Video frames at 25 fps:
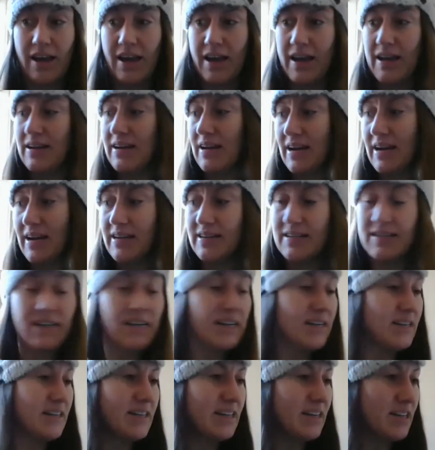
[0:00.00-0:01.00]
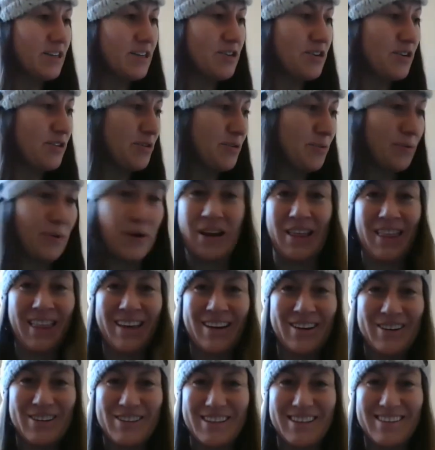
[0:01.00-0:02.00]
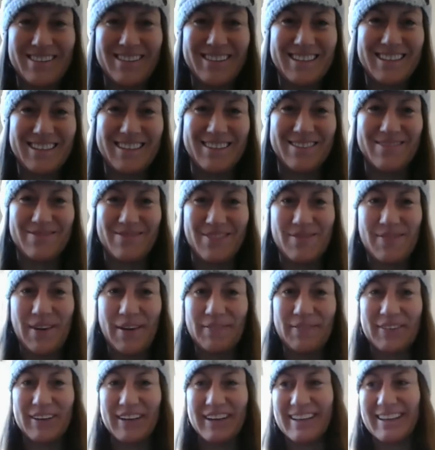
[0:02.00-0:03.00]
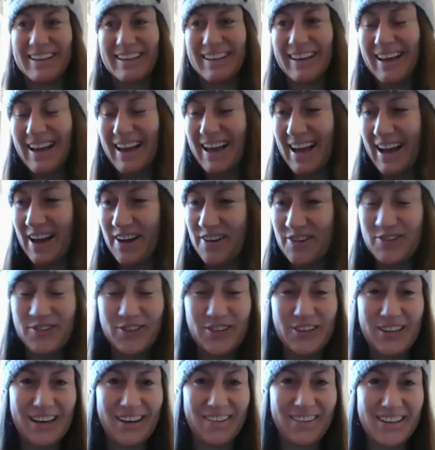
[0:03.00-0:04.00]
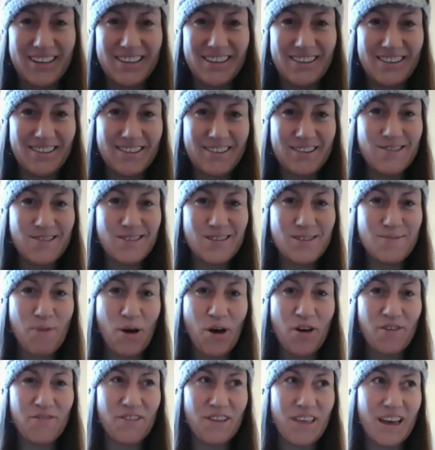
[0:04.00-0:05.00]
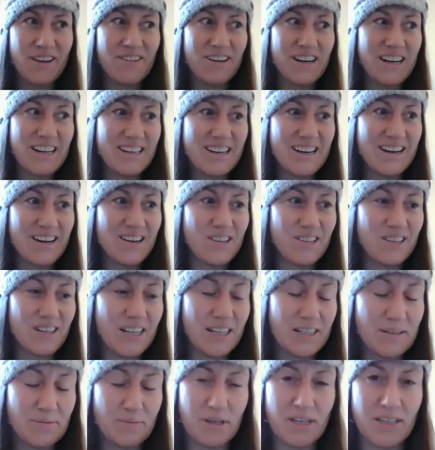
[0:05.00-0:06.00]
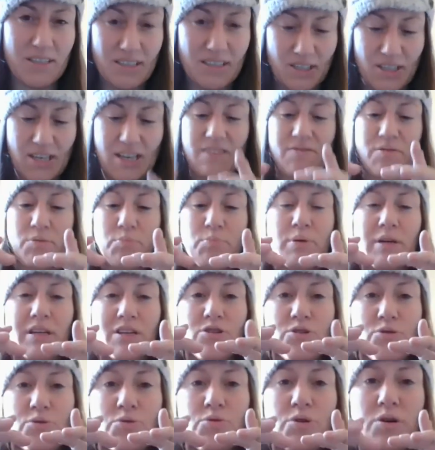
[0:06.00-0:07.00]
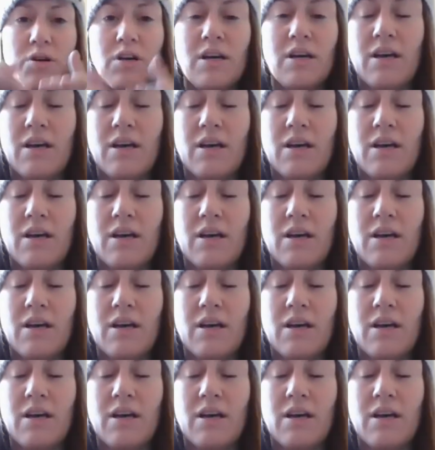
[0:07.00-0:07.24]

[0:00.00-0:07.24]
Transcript: And I need to get another one of those. I was just remembering how cool that was. They're a little small for that right now because it's kind of a big tool.